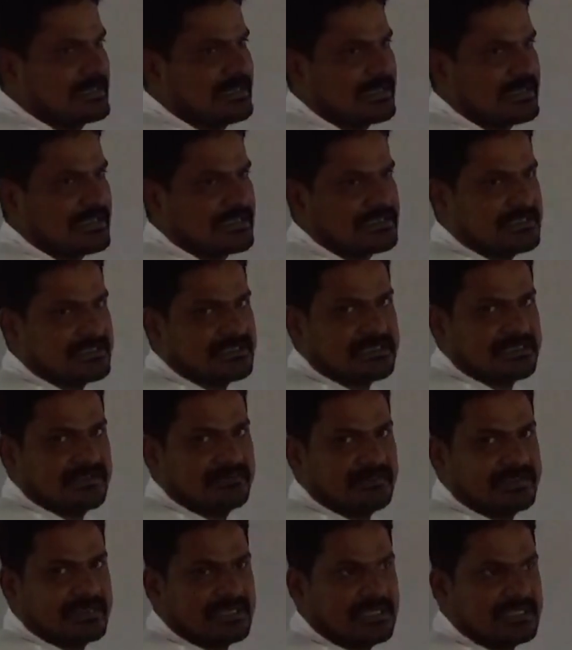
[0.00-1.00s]

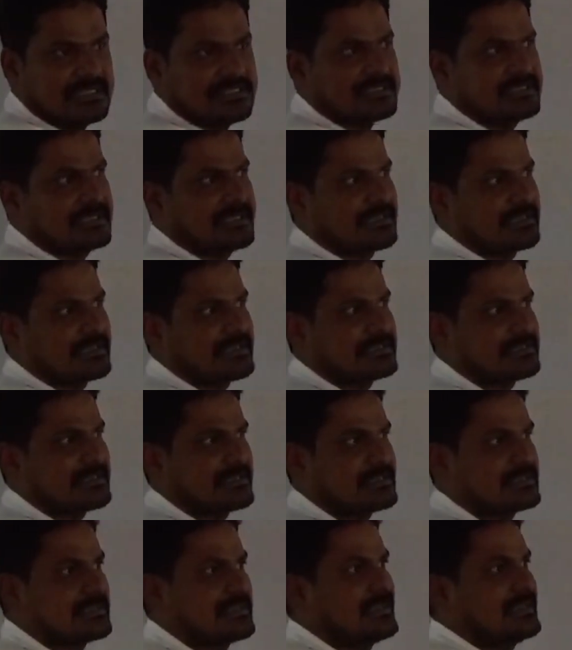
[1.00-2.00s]
resistivity is
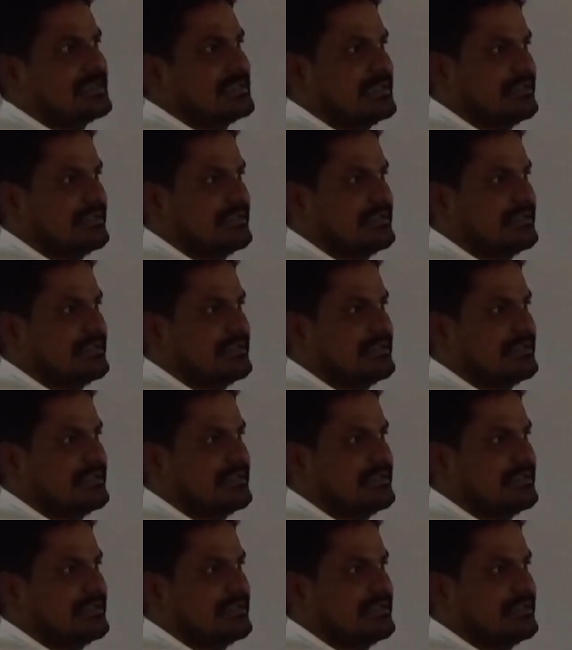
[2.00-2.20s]
decreases.